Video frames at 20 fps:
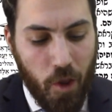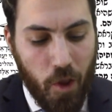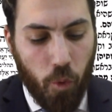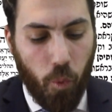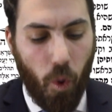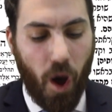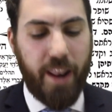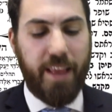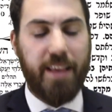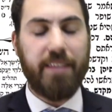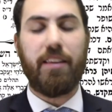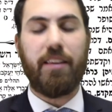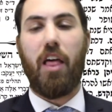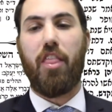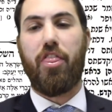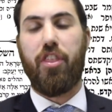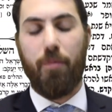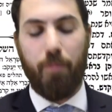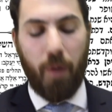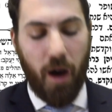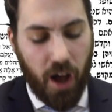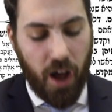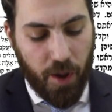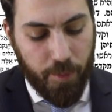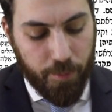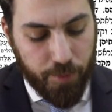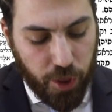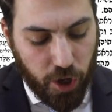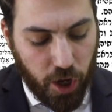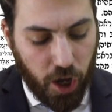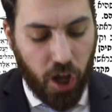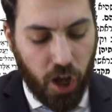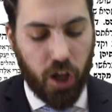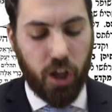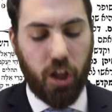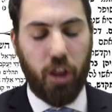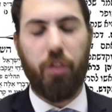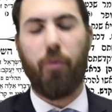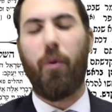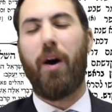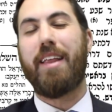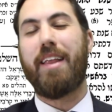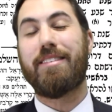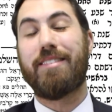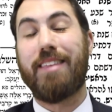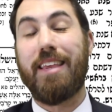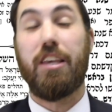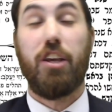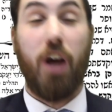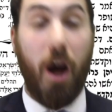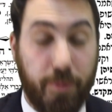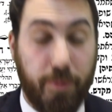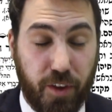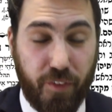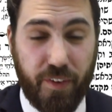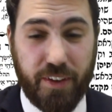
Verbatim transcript: What is the the what is the Yom Tif?